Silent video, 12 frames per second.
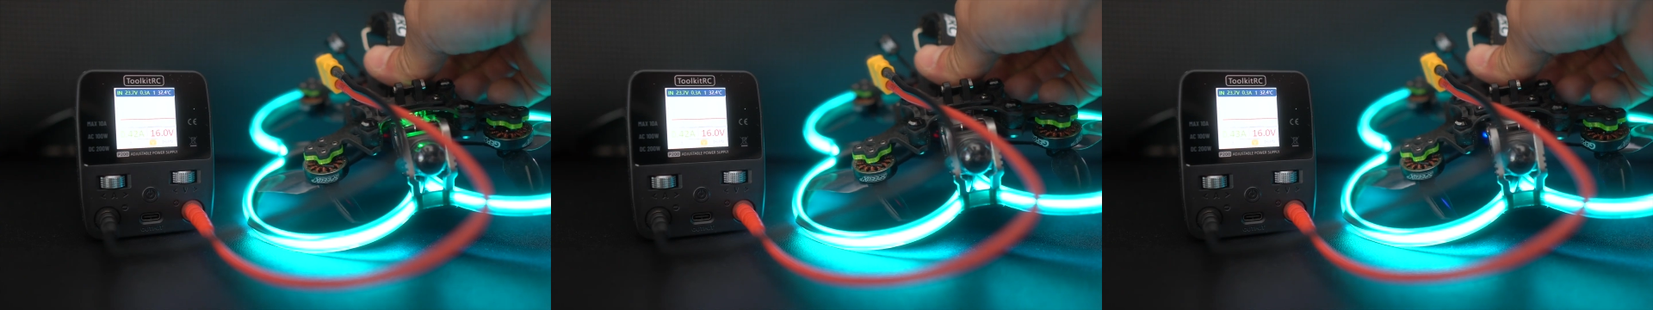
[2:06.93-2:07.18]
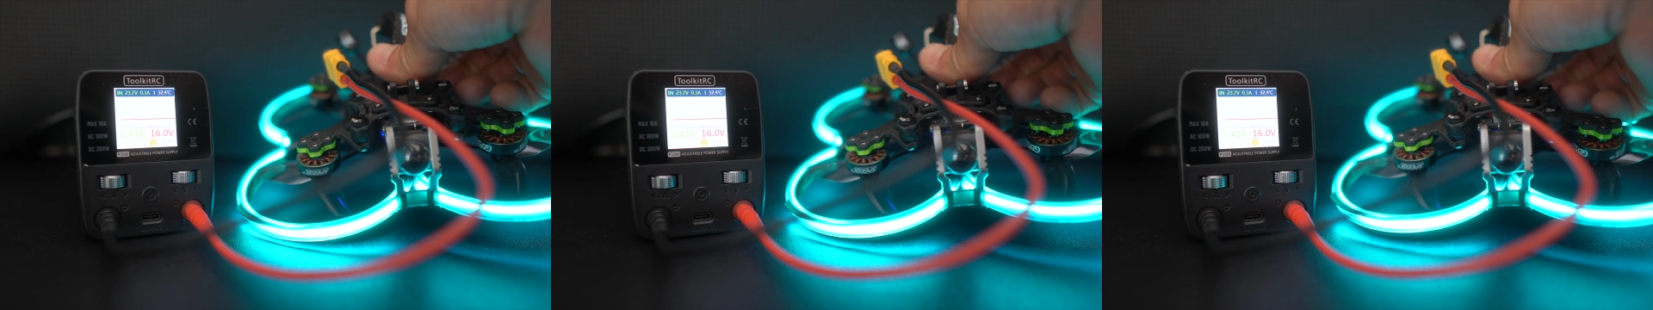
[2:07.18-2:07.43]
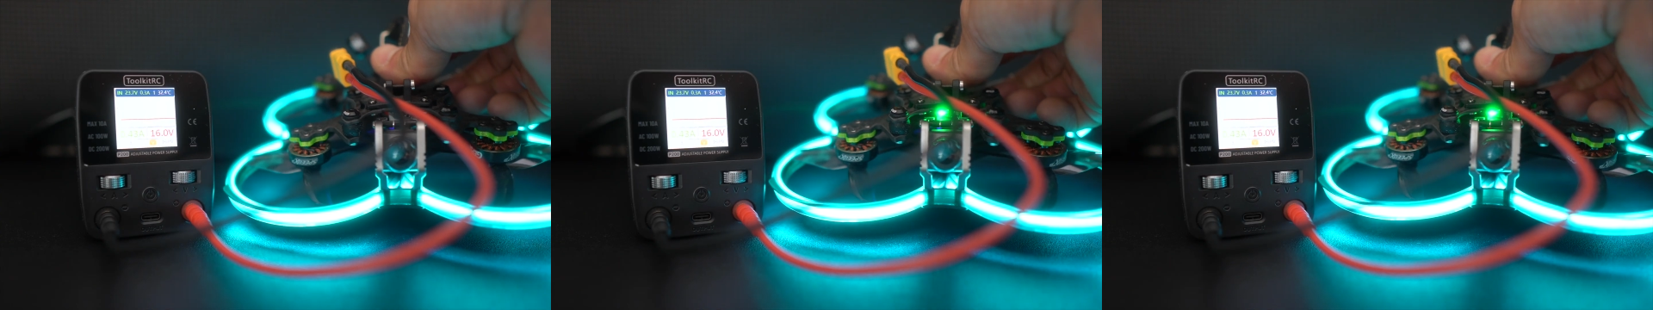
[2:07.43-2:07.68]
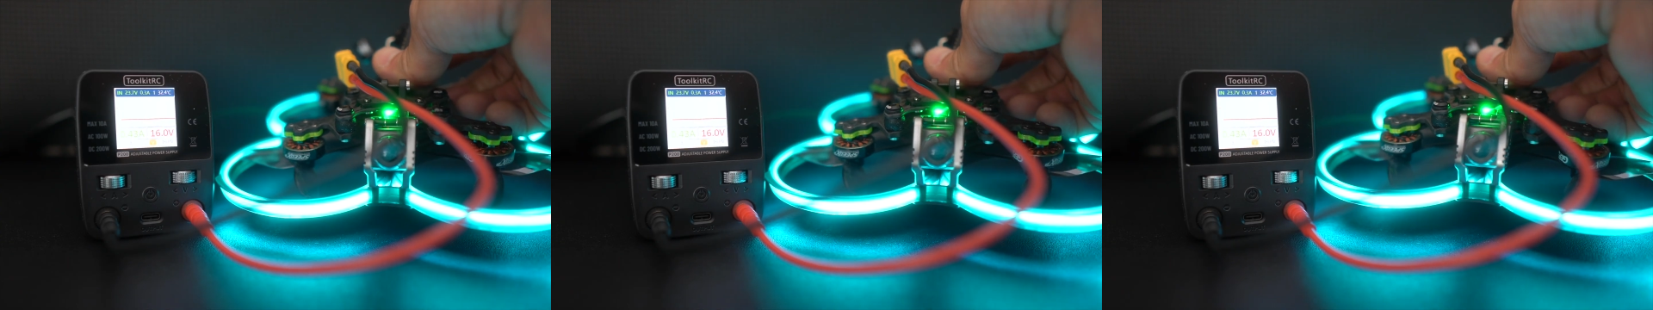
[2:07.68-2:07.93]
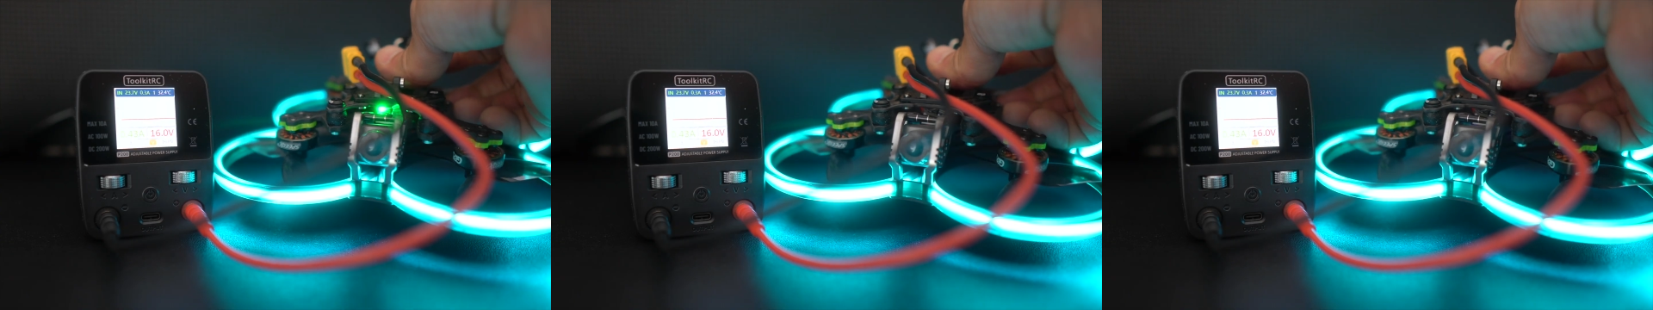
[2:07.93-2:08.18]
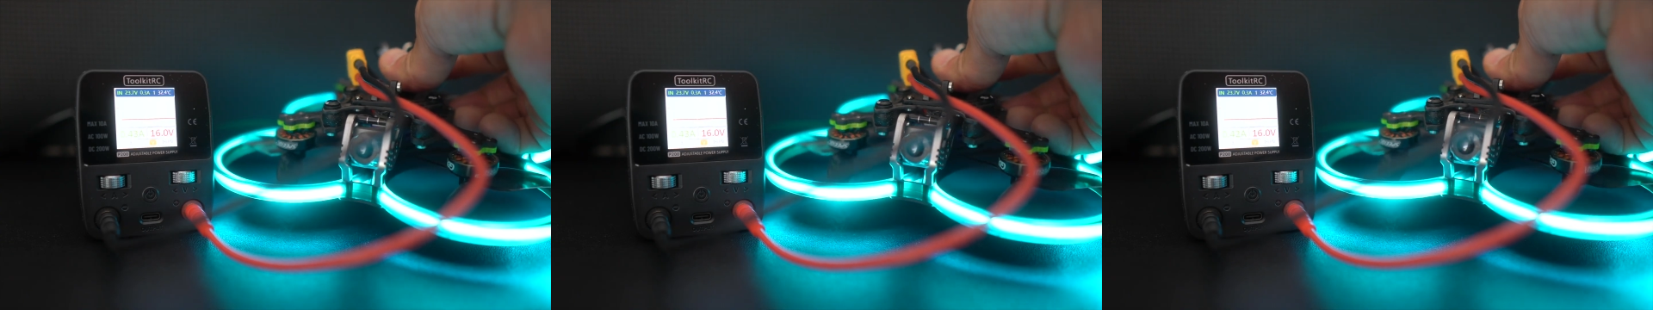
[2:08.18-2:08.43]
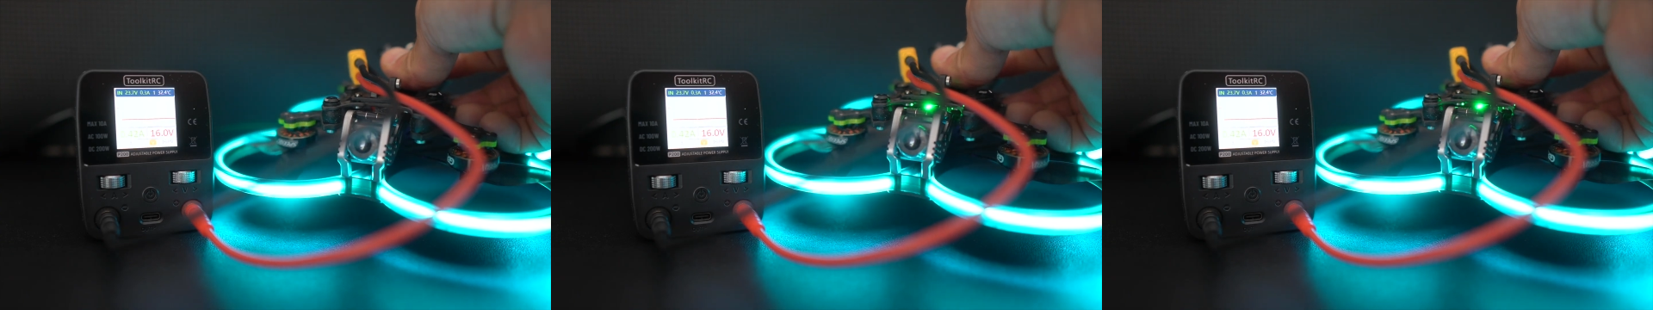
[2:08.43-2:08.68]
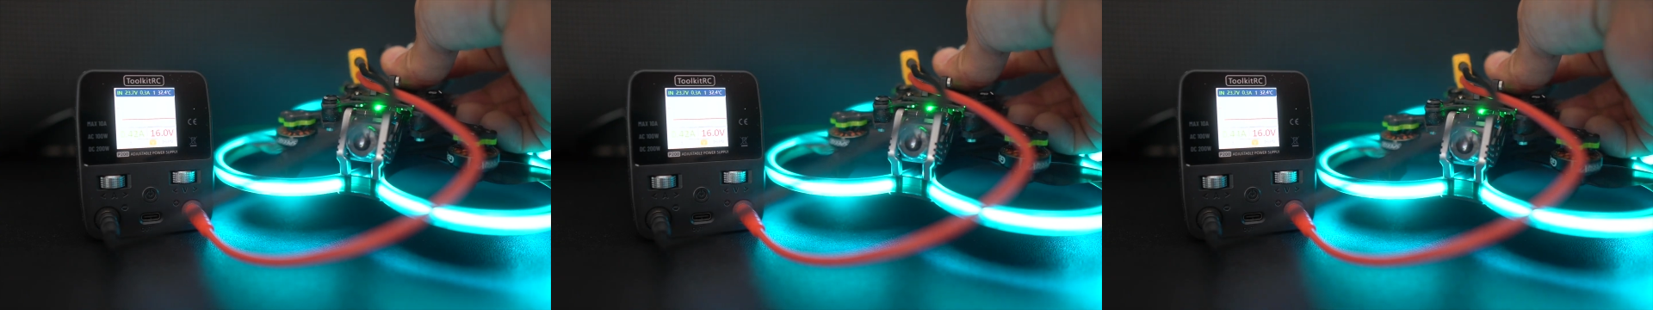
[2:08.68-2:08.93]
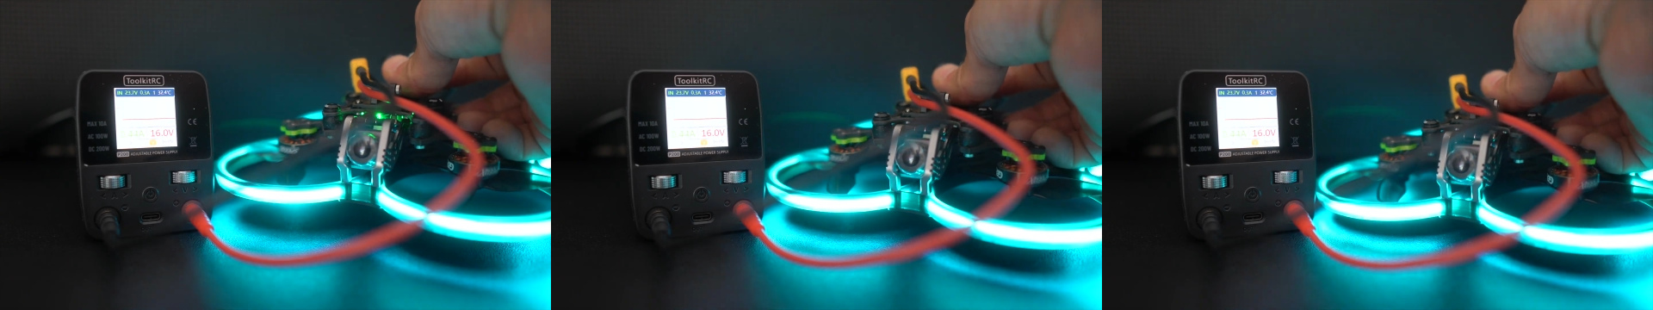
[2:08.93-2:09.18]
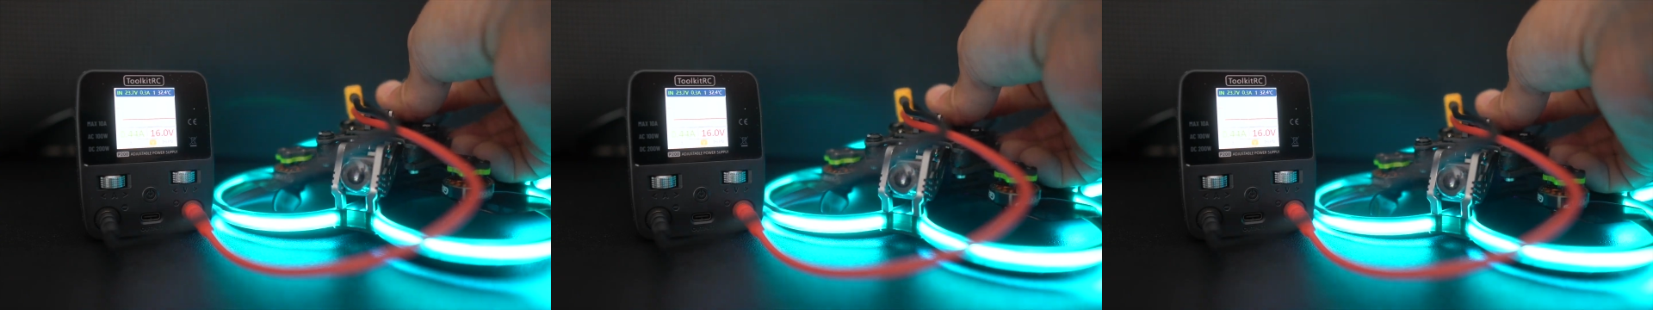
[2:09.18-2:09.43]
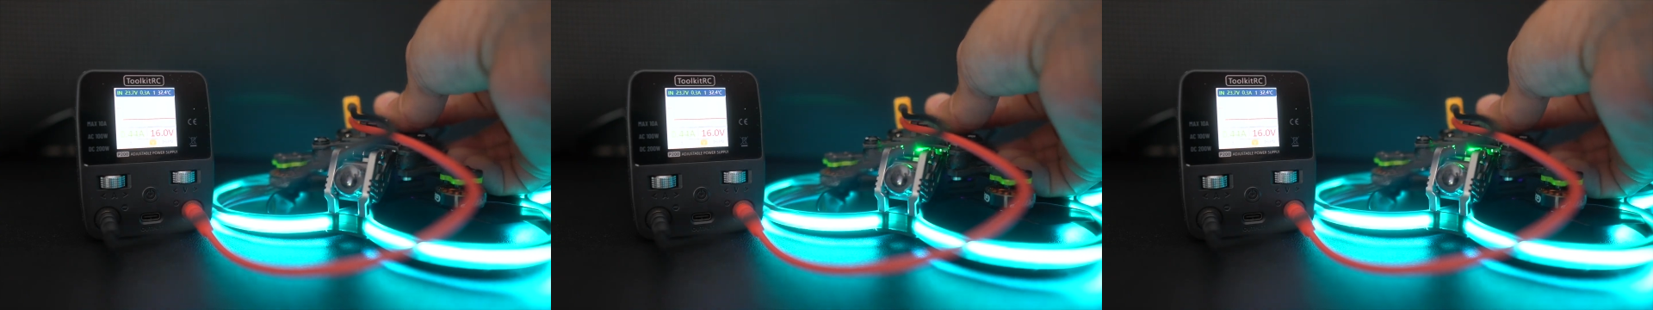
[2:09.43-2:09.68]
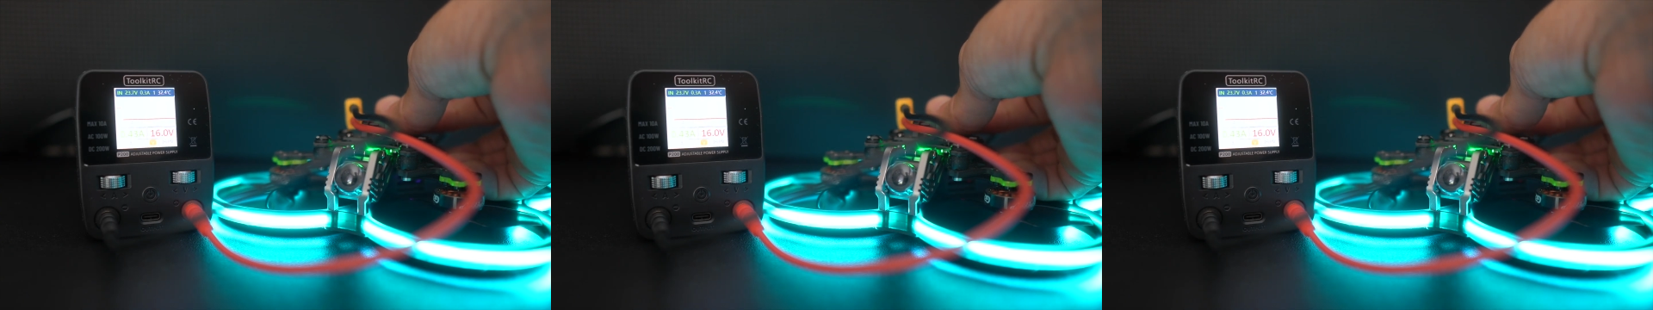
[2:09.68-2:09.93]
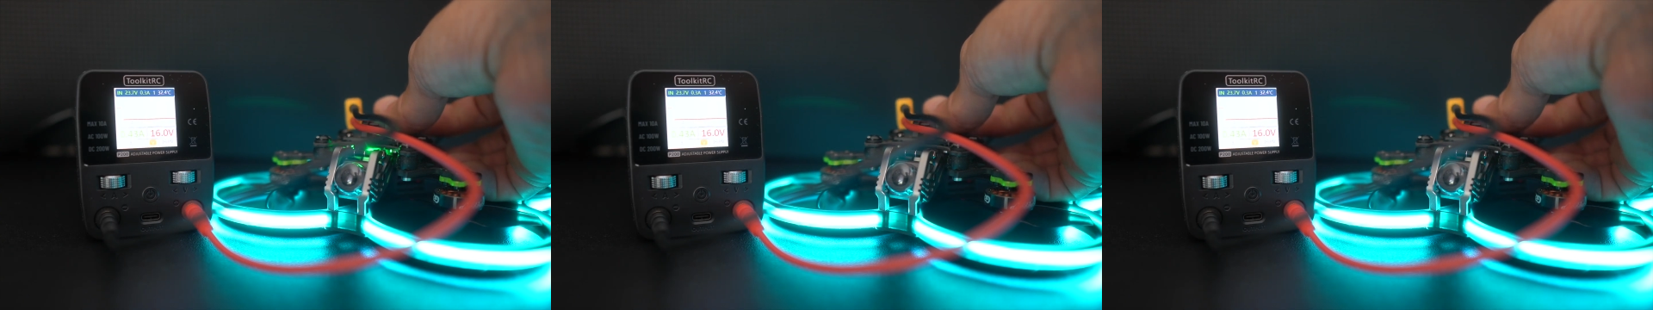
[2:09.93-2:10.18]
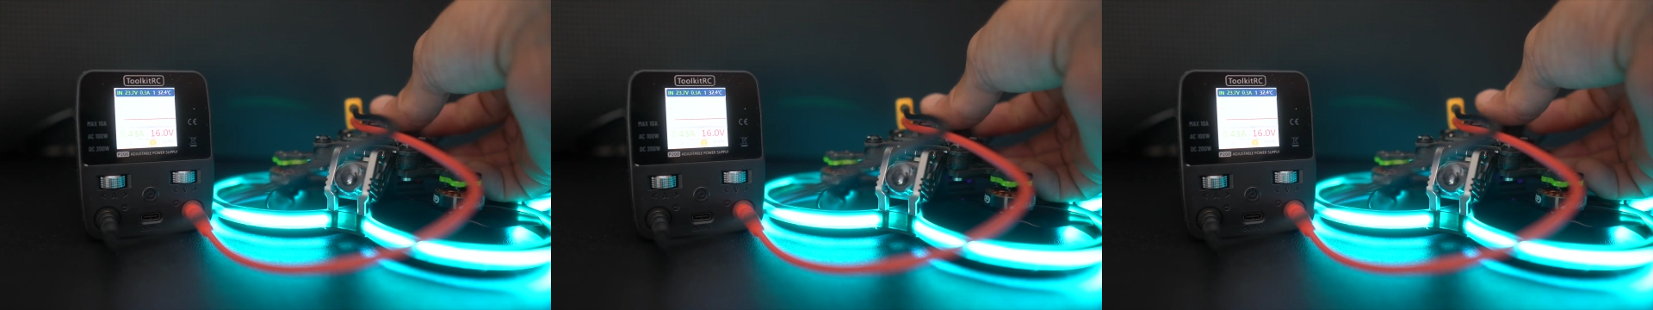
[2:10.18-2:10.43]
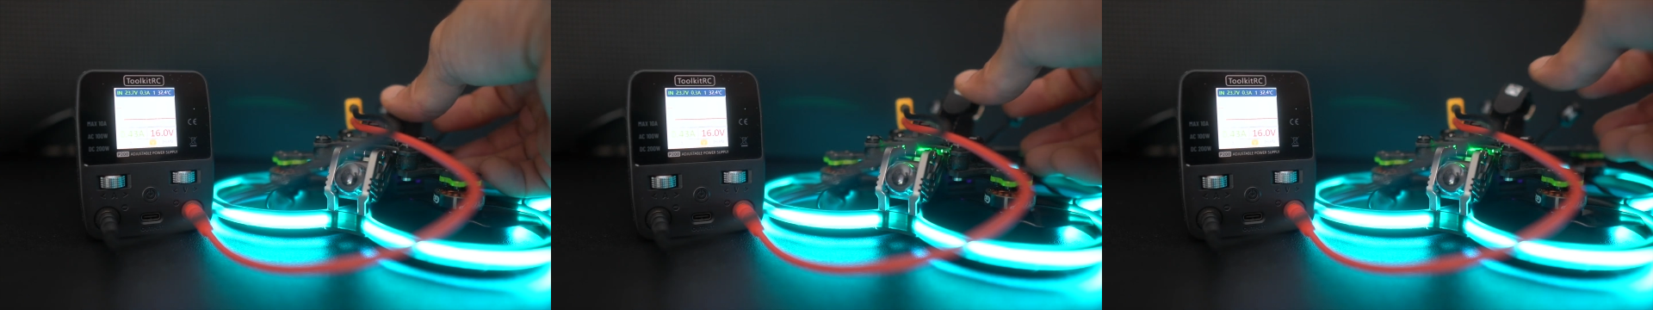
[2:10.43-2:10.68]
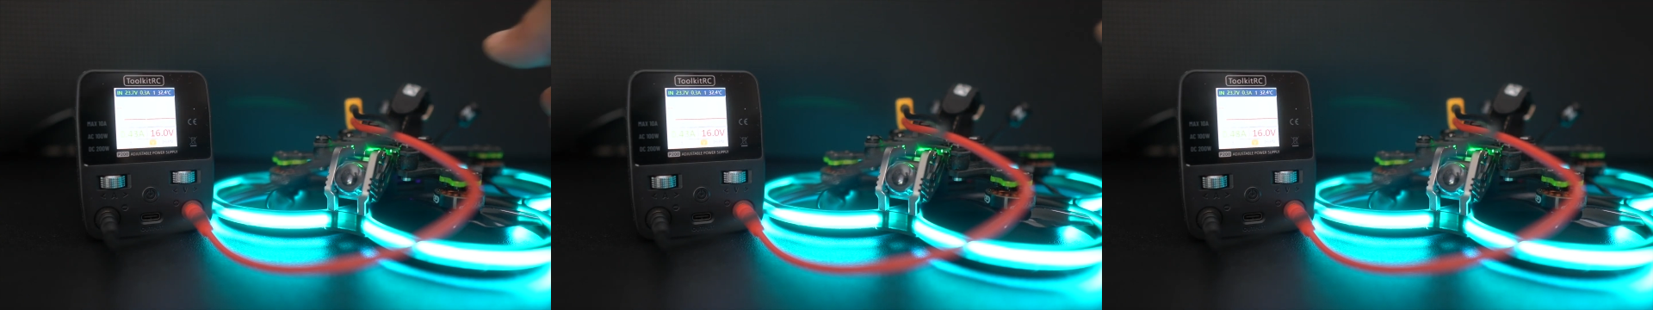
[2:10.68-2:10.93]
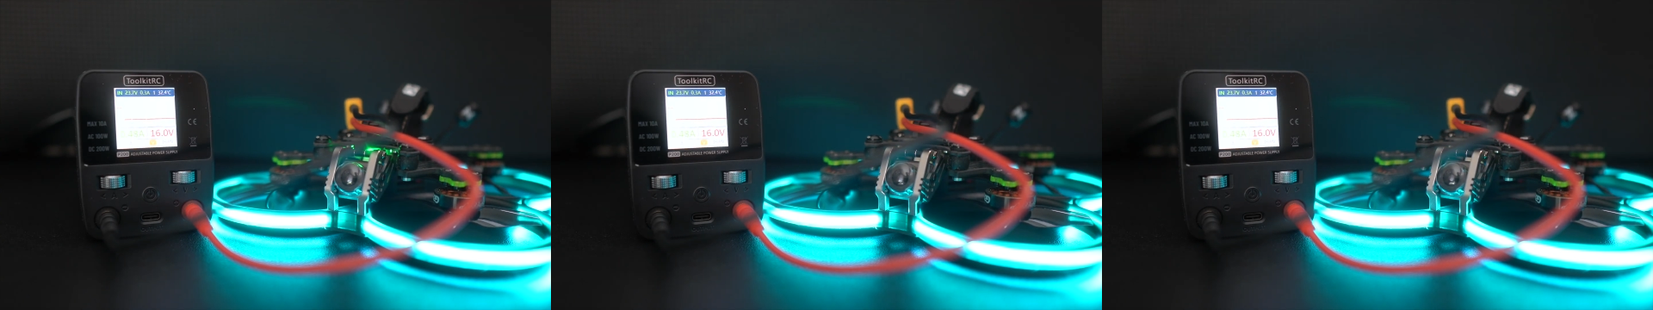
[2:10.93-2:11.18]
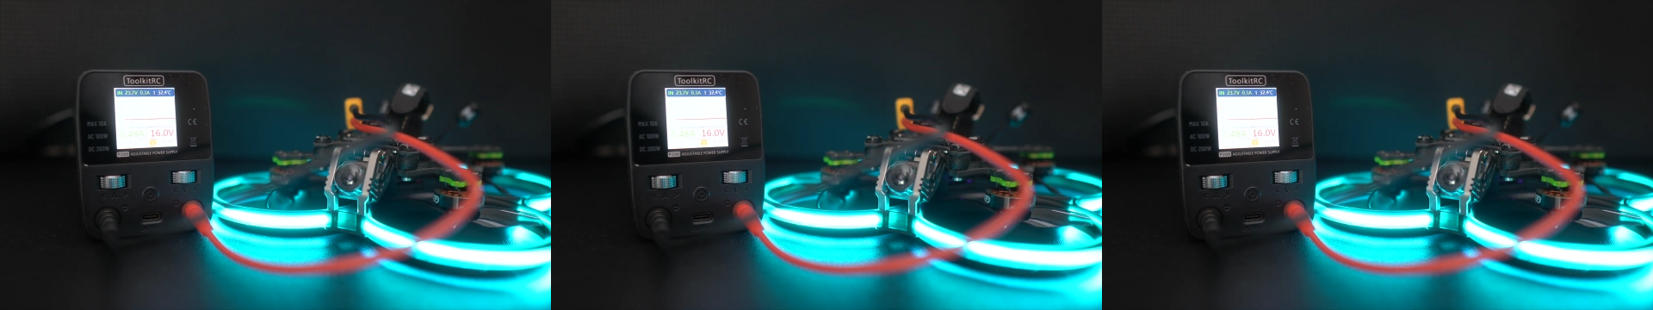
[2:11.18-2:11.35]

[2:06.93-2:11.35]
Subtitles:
No face is visible, so there are no lips to read.